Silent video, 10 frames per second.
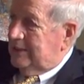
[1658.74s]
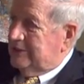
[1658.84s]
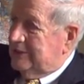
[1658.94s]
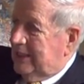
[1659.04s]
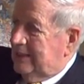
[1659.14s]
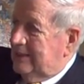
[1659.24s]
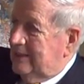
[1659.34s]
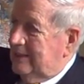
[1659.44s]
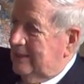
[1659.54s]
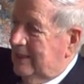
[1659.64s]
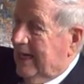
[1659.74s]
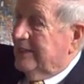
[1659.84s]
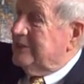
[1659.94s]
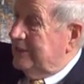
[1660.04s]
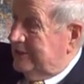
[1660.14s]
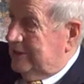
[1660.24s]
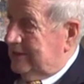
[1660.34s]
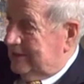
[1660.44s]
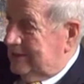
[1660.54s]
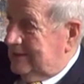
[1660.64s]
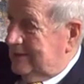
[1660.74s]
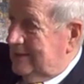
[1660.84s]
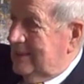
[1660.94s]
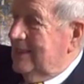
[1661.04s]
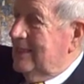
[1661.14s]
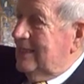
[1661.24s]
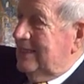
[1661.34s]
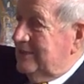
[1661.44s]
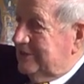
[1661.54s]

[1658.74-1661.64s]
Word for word: and he said, as a dissident, he